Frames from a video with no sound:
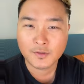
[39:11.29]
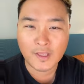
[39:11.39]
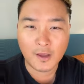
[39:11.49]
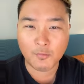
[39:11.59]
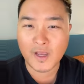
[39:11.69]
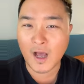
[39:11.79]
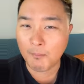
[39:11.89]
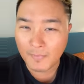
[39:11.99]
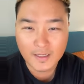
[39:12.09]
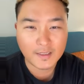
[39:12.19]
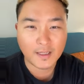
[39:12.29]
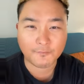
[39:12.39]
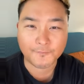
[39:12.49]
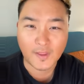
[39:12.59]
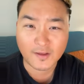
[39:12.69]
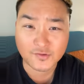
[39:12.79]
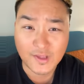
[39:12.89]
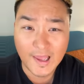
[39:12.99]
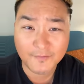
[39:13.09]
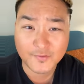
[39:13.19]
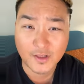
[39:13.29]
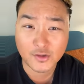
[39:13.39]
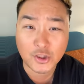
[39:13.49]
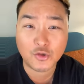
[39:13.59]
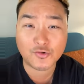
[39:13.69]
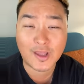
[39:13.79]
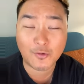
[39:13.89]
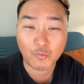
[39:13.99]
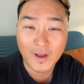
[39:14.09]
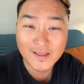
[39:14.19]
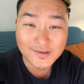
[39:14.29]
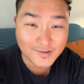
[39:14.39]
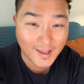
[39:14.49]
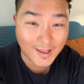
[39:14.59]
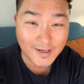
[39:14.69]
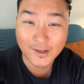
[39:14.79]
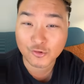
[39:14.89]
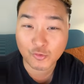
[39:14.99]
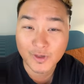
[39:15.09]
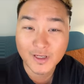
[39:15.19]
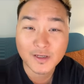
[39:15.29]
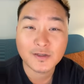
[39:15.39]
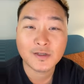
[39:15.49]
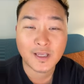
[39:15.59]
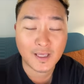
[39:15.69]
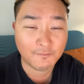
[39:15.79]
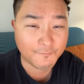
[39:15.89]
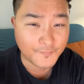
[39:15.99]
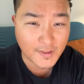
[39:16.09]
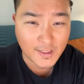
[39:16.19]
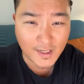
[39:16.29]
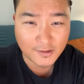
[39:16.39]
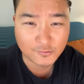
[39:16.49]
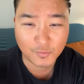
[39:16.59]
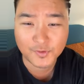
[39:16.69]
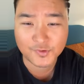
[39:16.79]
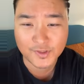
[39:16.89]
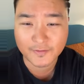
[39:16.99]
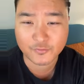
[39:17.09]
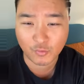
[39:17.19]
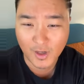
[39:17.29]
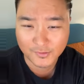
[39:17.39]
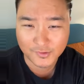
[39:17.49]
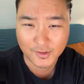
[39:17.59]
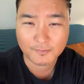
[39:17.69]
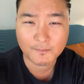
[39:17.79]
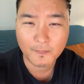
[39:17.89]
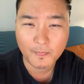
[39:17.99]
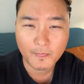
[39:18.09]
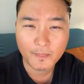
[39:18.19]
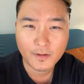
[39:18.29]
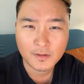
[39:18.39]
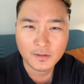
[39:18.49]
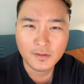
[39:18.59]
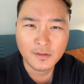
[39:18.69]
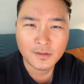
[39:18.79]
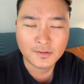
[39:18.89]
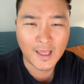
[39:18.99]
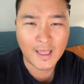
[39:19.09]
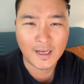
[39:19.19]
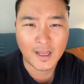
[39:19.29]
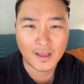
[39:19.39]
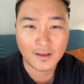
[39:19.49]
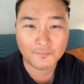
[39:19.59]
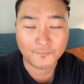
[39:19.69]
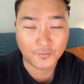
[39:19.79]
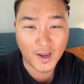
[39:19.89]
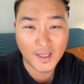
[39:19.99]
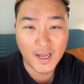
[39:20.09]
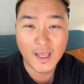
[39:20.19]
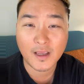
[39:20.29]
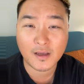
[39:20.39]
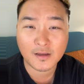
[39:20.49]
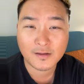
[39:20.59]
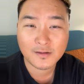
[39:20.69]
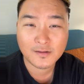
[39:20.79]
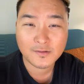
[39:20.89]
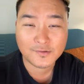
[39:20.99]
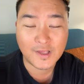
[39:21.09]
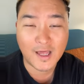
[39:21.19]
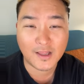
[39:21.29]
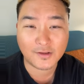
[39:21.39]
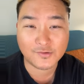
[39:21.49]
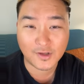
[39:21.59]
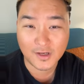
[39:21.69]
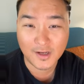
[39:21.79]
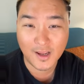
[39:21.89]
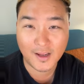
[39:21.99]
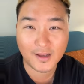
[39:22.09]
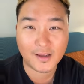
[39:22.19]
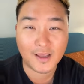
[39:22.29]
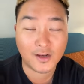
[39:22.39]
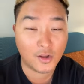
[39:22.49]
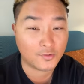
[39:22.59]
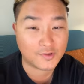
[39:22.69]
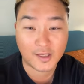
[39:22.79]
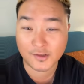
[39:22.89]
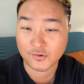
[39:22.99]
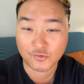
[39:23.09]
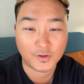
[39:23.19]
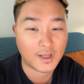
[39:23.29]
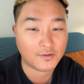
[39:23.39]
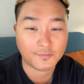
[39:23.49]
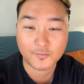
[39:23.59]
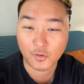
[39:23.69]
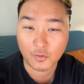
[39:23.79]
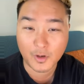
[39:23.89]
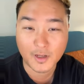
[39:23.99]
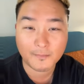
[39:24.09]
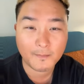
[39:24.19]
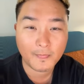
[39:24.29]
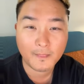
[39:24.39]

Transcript: Then we got Monday in Flagstaff. Then Tuesday, Wednesday next week in Phoenix with Steve Swanson. Then Friday Saturday, Sunday in Los Angeles, three days of glory.